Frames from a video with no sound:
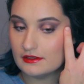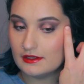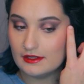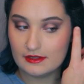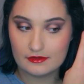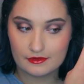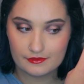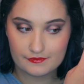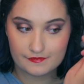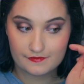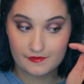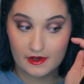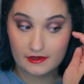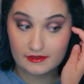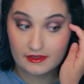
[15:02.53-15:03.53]
a little
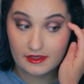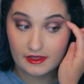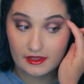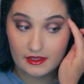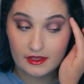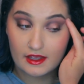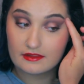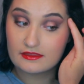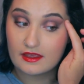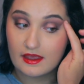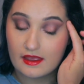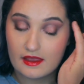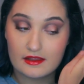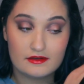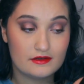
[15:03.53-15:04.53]
funky at
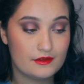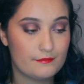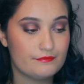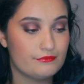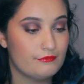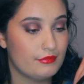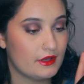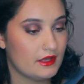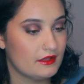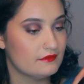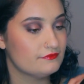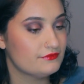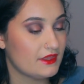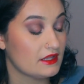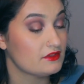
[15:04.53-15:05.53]
the end,
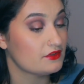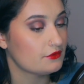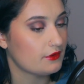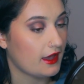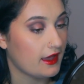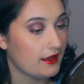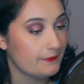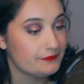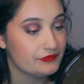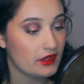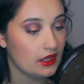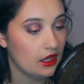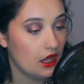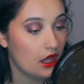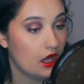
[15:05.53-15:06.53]
but that's okay.
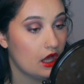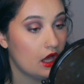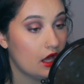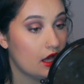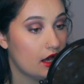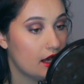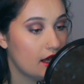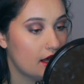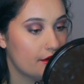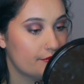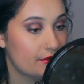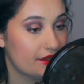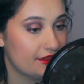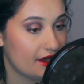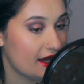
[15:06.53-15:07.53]

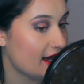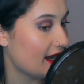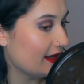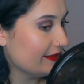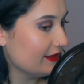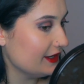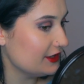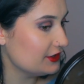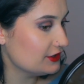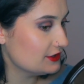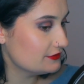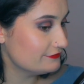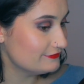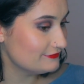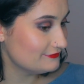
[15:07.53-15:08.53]
The
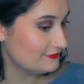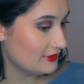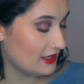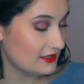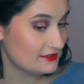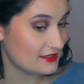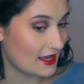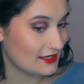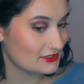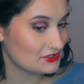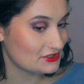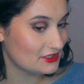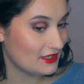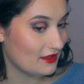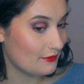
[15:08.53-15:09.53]
highlighter is
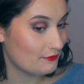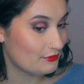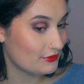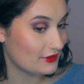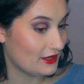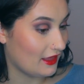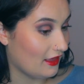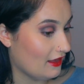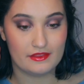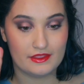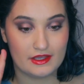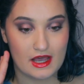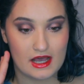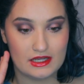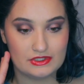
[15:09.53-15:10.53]
actually pretty.
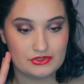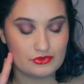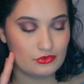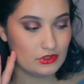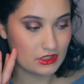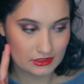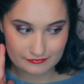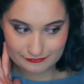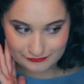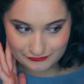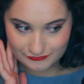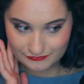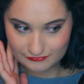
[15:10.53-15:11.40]
The contour,